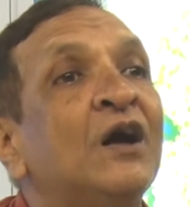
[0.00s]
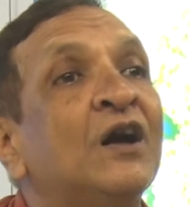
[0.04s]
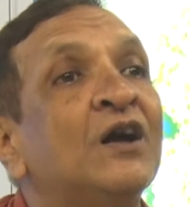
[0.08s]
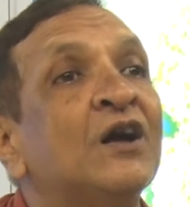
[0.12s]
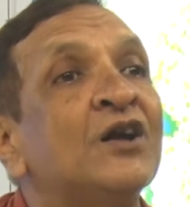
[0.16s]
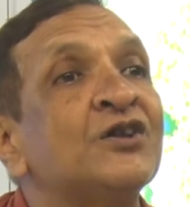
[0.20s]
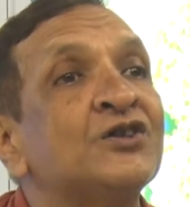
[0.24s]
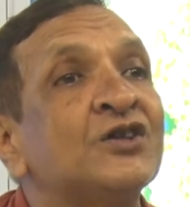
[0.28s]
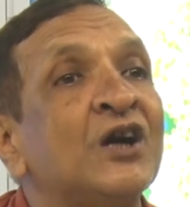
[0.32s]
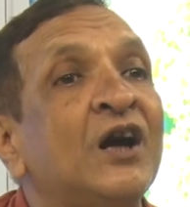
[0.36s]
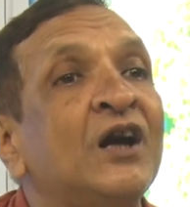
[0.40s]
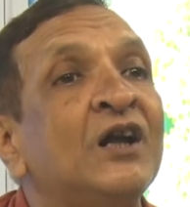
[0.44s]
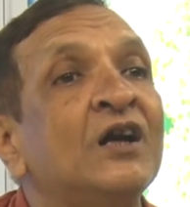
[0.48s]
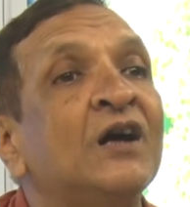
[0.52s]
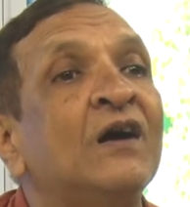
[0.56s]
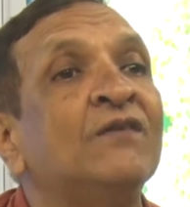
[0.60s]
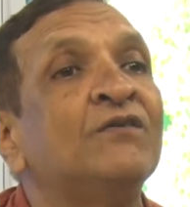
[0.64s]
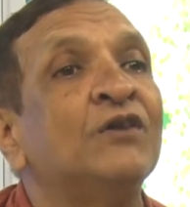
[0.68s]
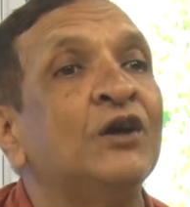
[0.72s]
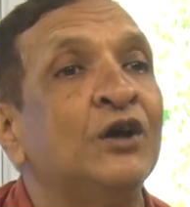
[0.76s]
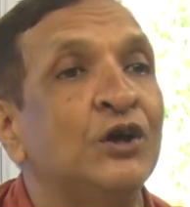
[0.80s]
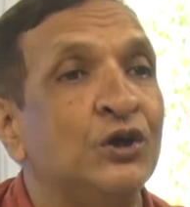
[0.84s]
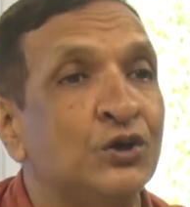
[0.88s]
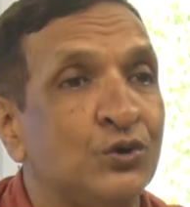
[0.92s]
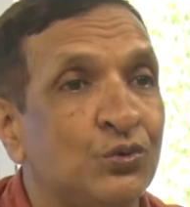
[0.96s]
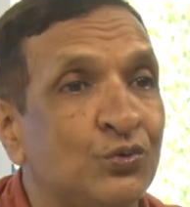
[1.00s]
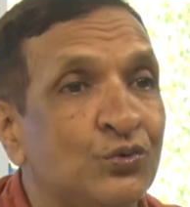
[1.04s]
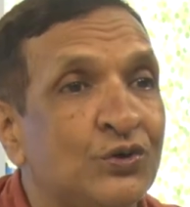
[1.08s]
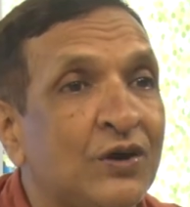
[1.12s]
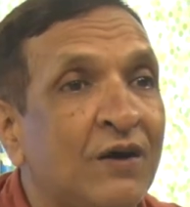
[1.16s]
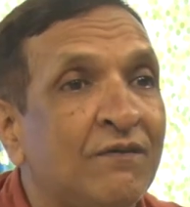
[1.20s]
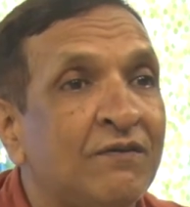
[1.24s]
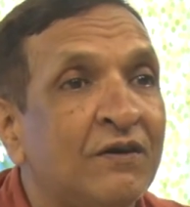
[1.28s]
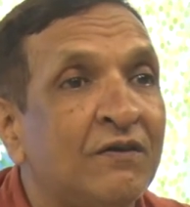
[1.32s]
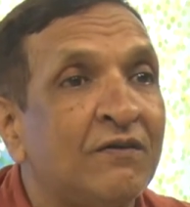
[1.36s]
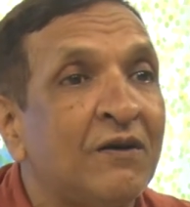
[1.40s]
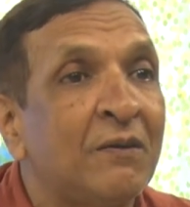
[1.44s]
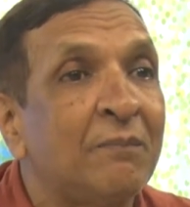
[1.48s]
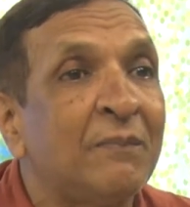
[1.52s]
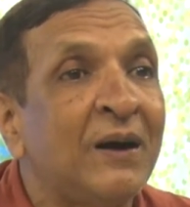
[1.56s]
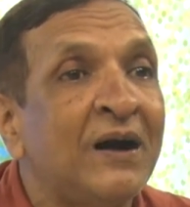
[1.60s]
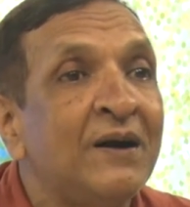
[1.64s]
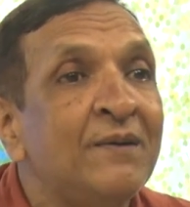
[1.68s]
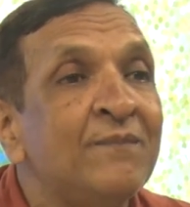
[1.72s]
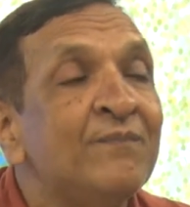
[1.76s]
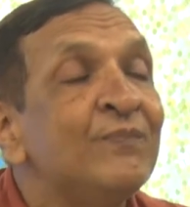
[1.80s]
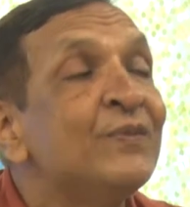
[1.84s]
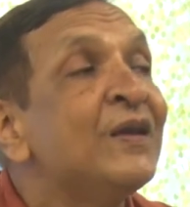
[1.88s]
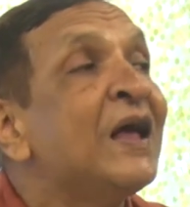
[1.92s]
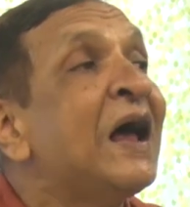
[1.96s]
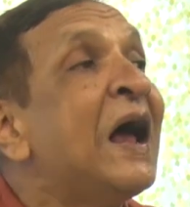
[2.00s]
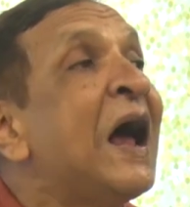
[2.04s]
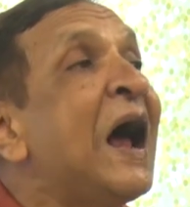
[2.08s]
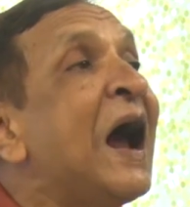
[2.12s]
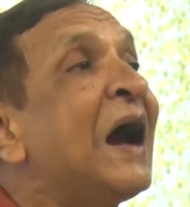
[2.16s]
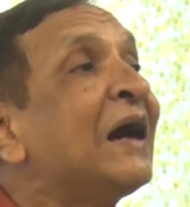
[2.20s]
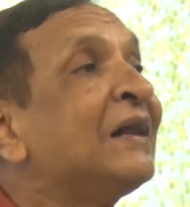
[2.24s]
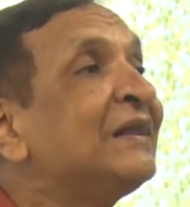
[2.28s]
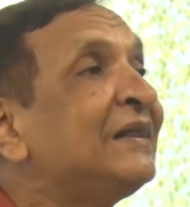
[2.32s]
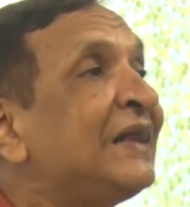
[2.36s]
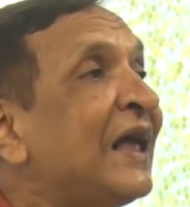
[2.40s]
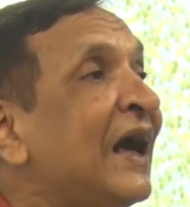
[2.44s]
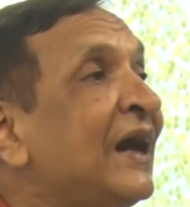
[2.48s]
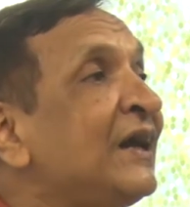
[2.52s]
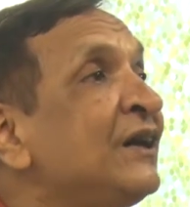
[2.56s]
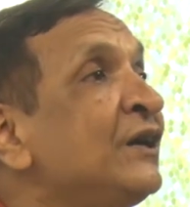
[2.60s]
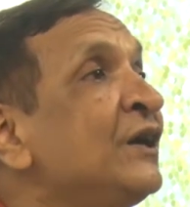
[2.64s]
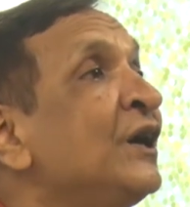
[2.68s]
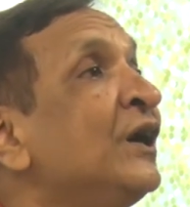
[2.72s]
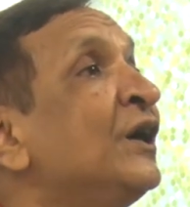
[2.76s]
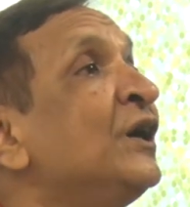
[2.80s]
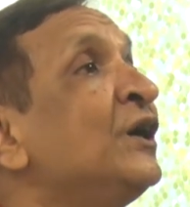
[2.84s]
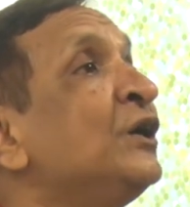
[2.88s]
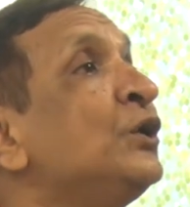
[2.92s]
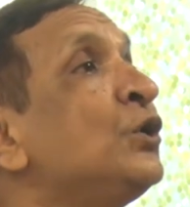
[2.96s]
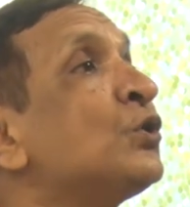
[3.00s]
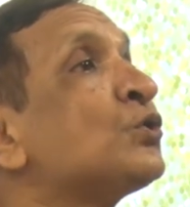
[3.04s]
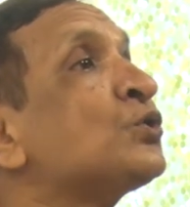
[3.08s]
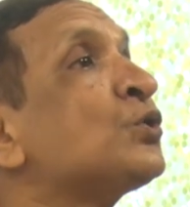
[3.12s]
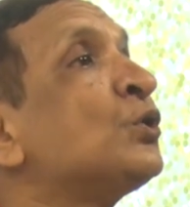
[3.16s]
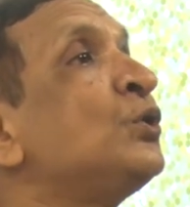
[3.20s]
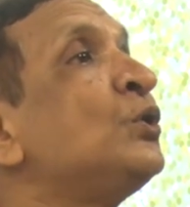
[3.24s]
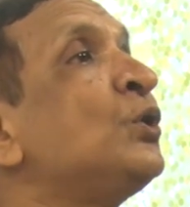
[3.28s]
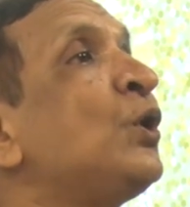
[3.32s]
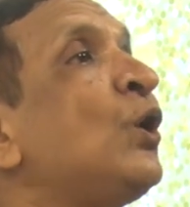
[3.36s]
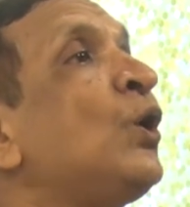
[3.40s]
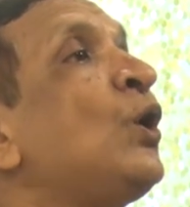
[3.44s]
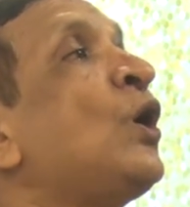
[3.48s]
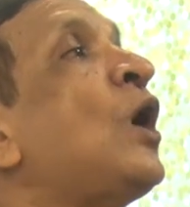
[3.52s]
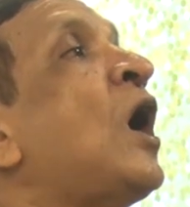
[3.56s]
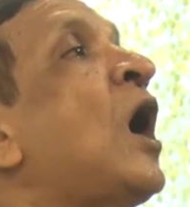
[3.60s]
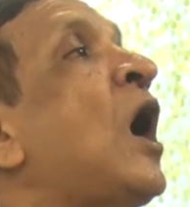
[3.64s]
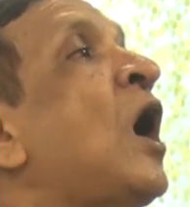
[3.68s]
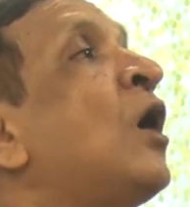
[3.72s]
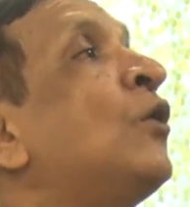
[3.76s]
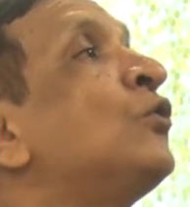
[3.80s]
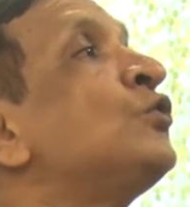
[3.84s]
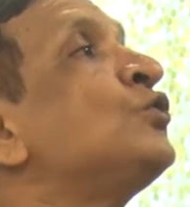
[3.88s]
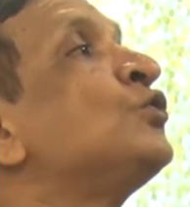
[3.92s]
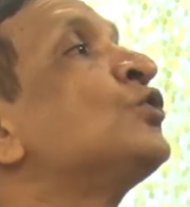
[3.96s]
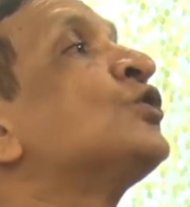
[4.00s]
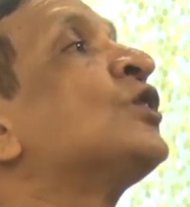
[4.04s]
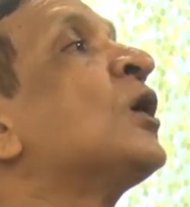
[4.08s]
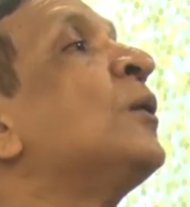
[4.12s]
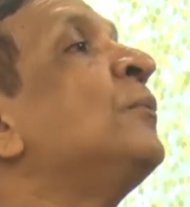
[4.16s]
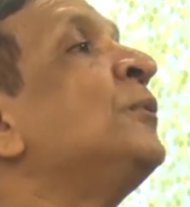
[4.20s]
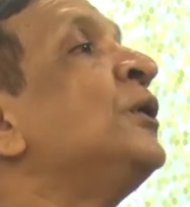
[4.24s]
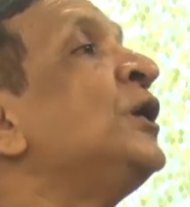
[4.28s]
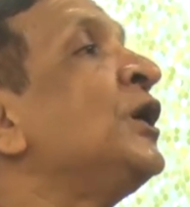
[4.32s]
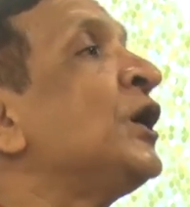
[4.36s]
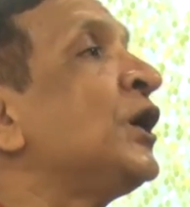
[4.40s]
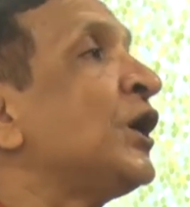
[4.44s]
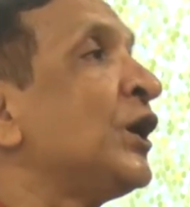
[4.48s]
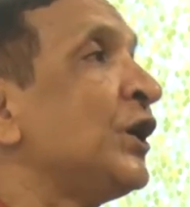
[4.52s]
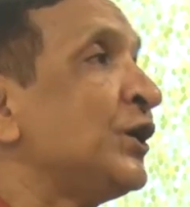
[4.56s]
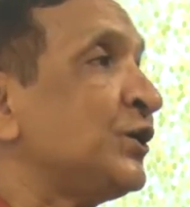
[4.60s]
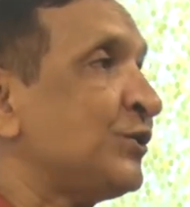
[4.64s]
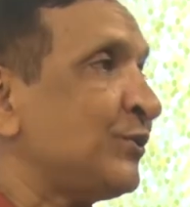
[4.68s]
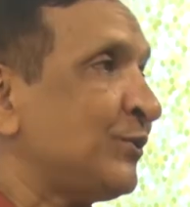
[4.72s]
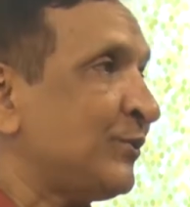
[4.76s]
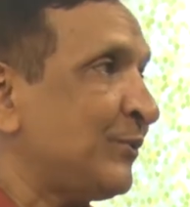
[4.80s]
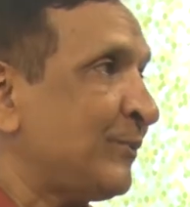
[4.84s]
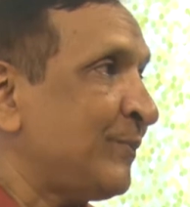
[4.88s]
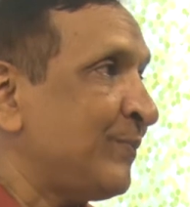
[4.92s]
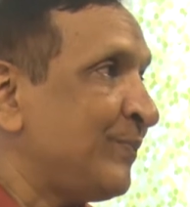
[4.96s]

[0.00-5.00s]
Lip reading: understanding of the issues of development, and then you should know how to communicate.